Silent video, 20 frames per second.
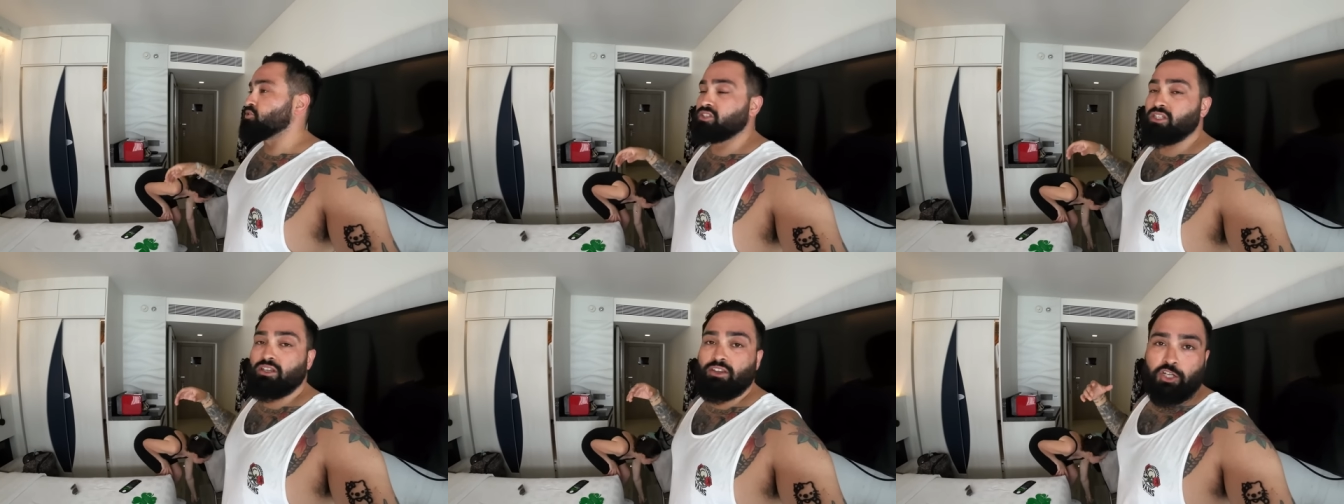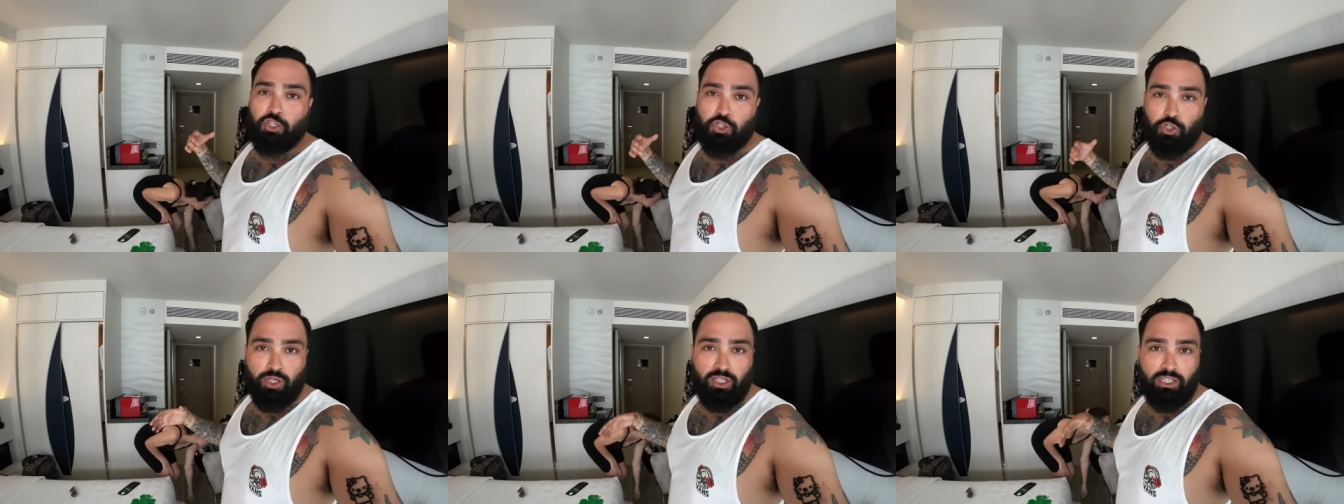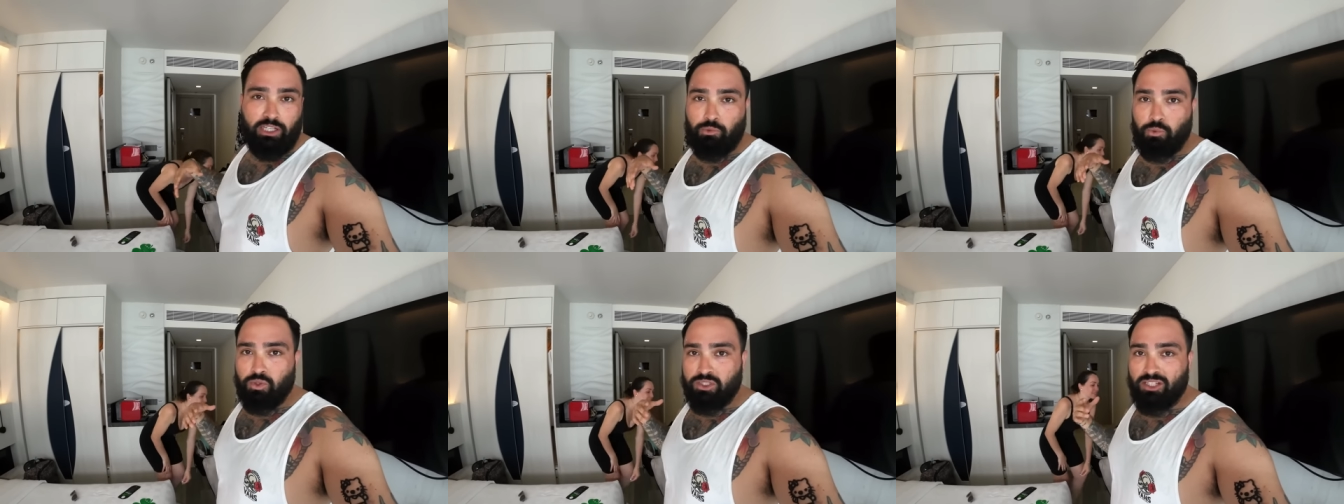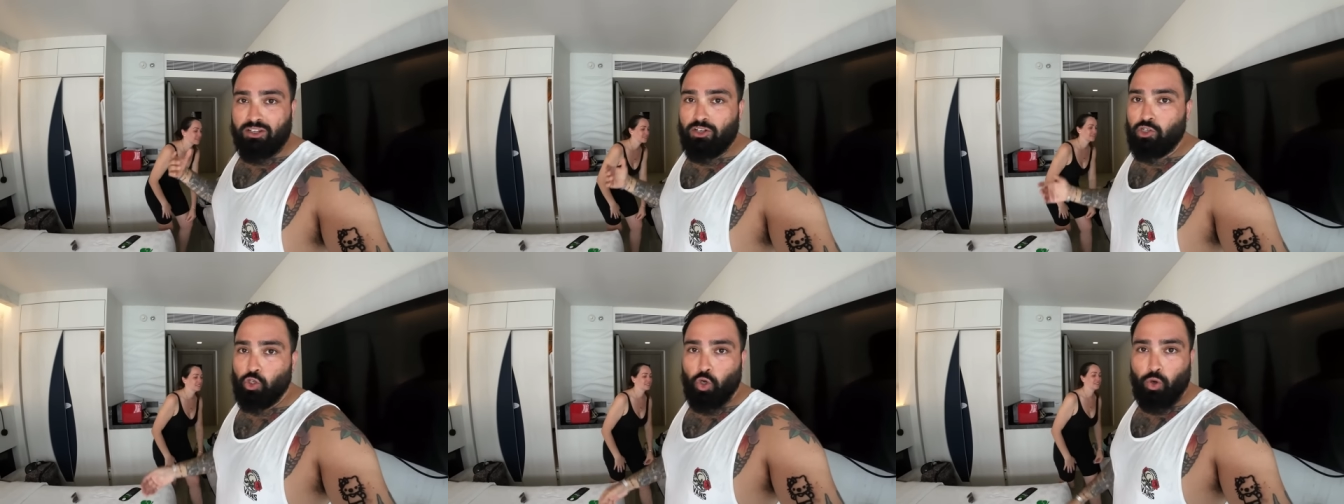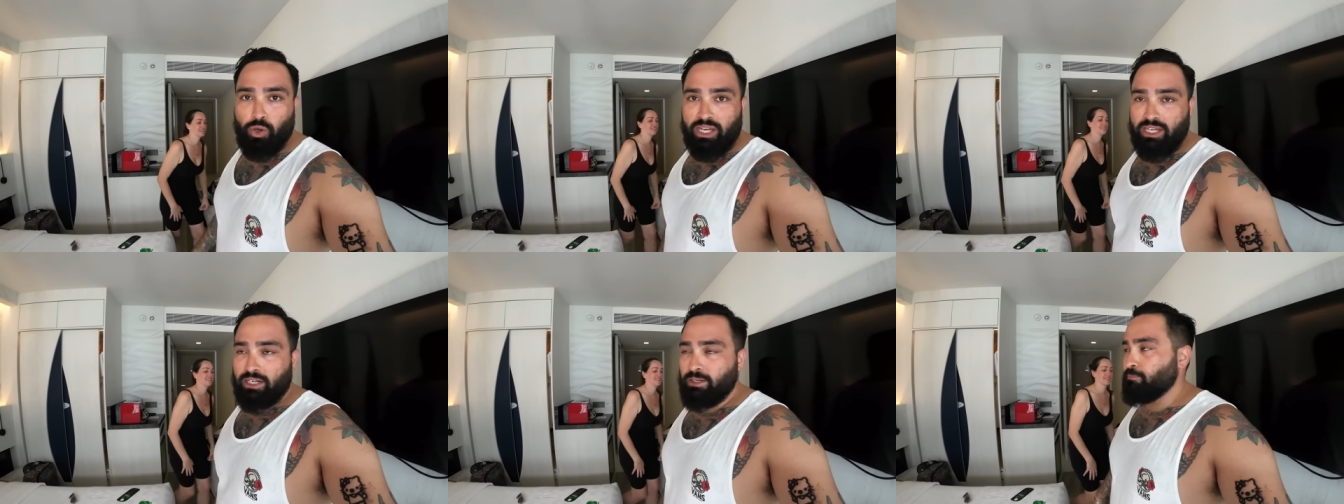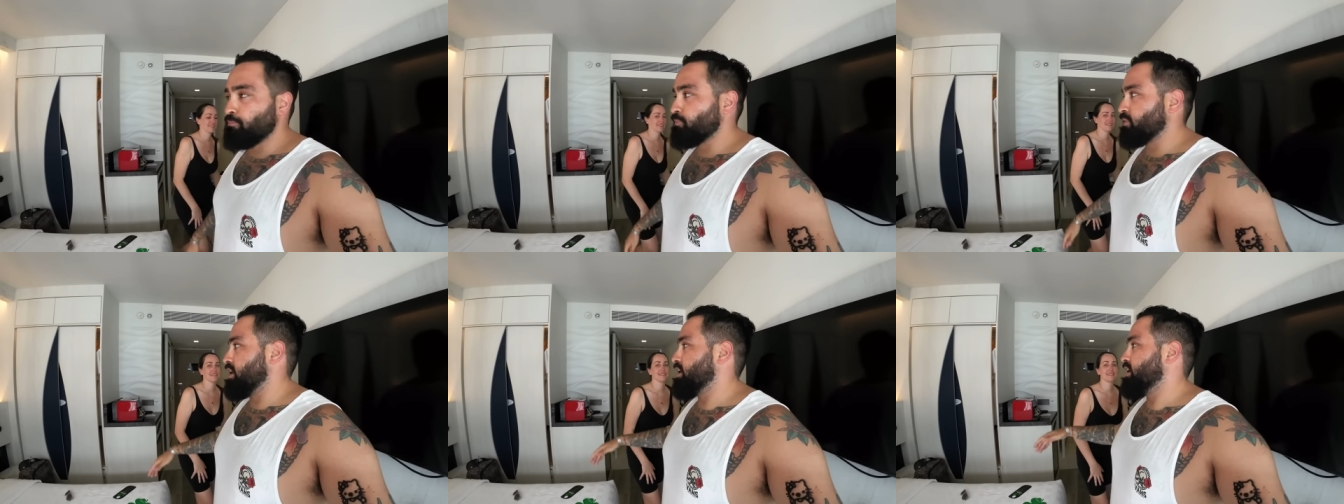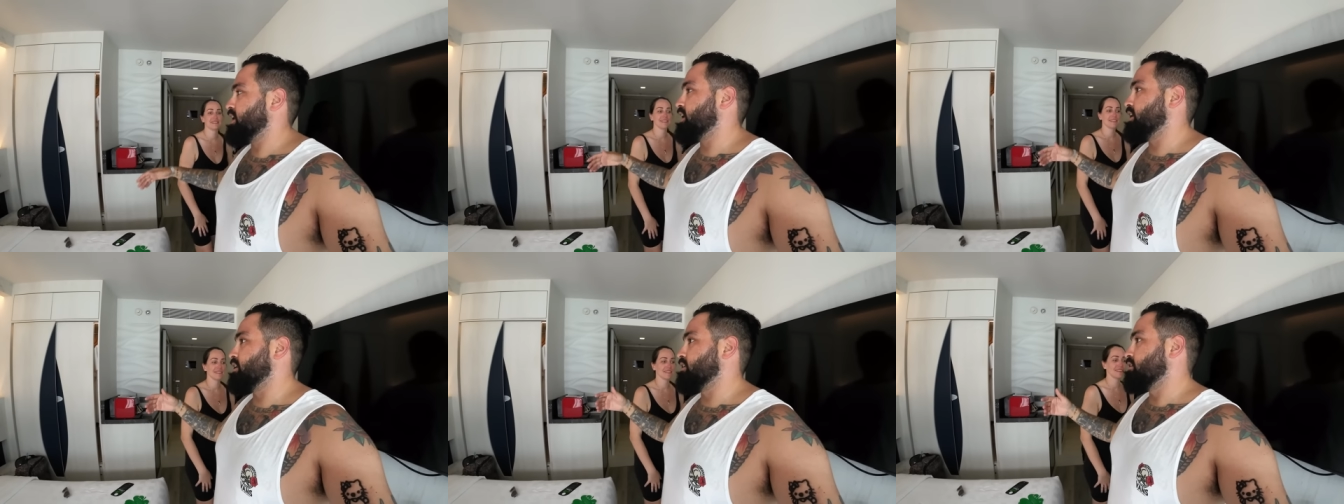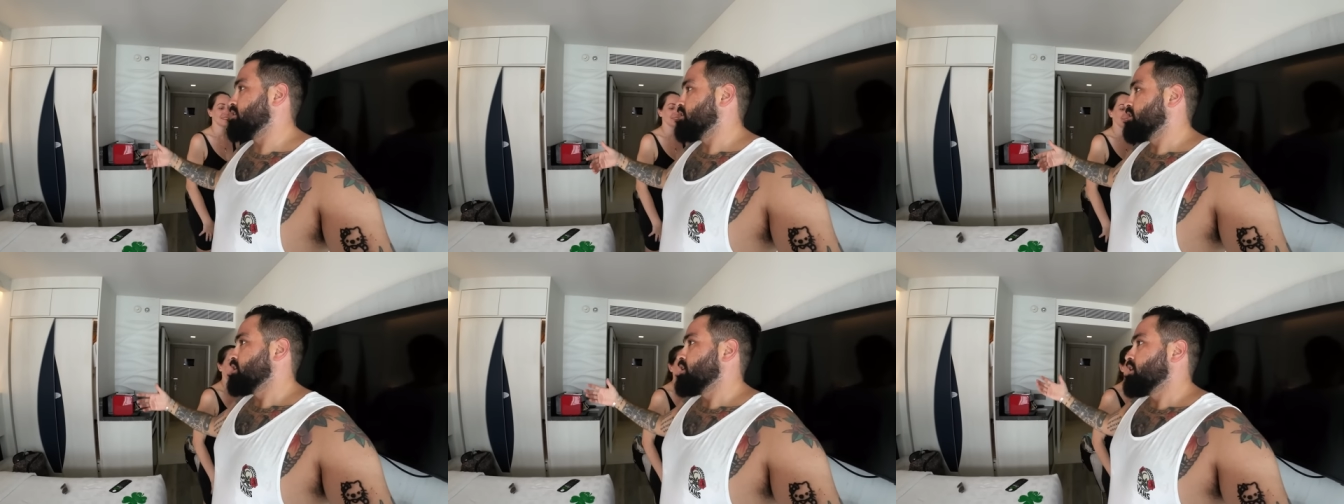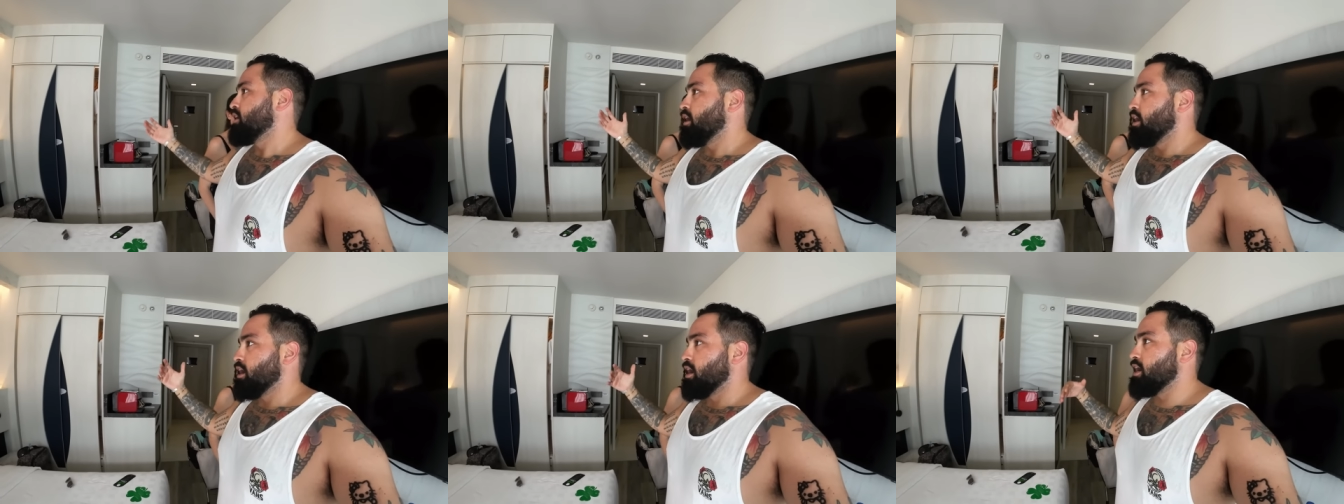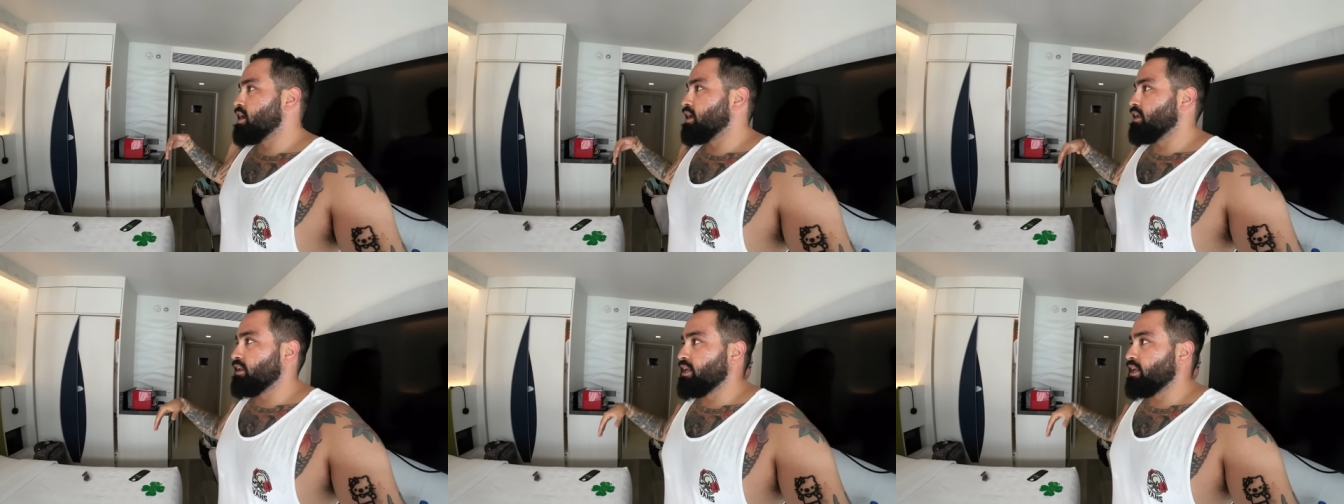So the drilling was annoying. And uh,